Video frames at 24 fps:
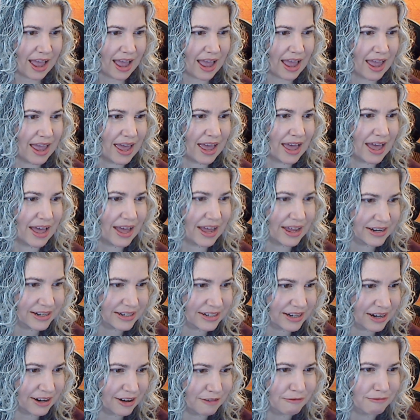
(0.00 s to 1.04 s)

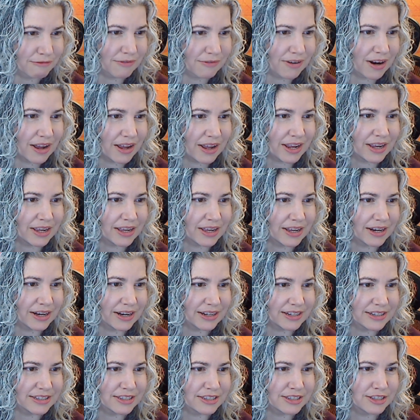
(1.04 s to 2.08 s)
And Ryan
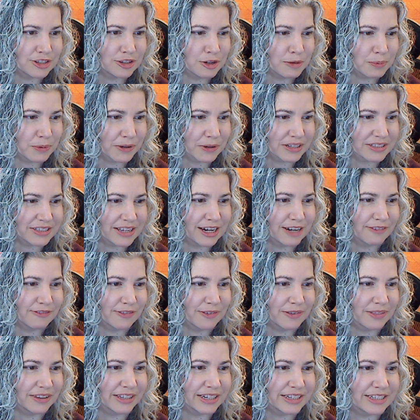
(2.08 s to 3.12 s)
is super excited for
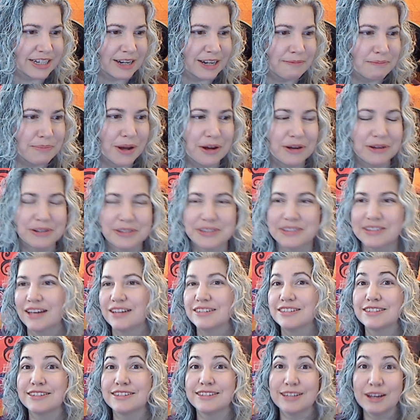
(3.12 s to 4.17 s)
the LinkedIn posts.
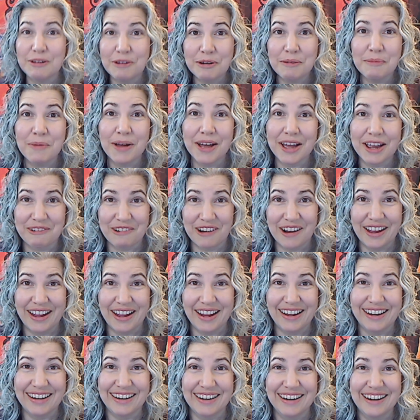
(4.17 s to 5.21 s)
So am I,
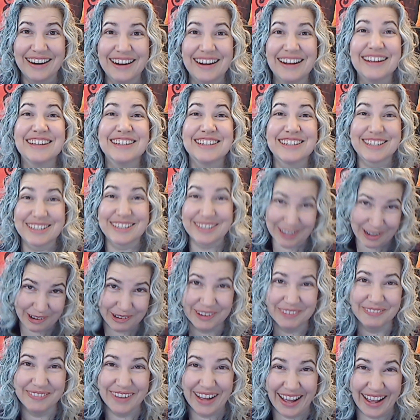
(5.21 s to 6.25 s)
Ryan. So
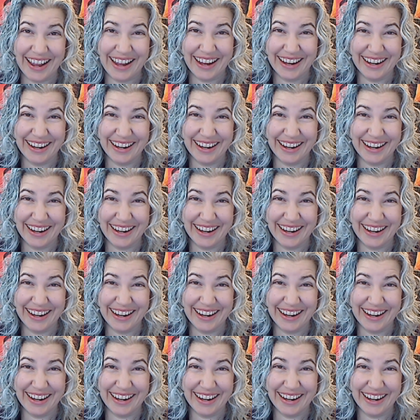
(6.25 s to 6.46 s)
am I.